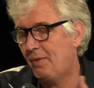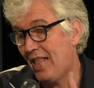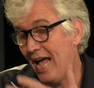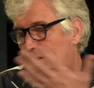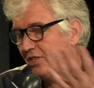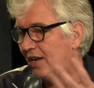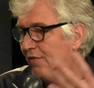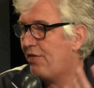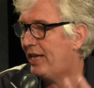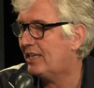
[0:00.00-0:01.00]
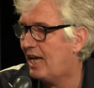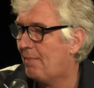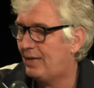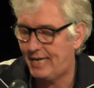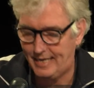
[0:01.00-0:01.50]
but now everything is
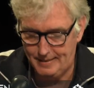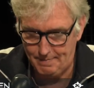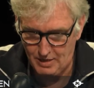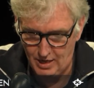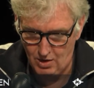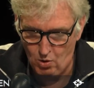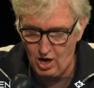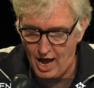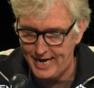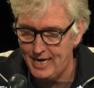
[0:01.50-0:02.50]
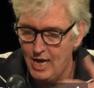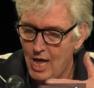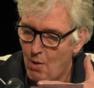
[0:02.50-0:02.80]
happening online.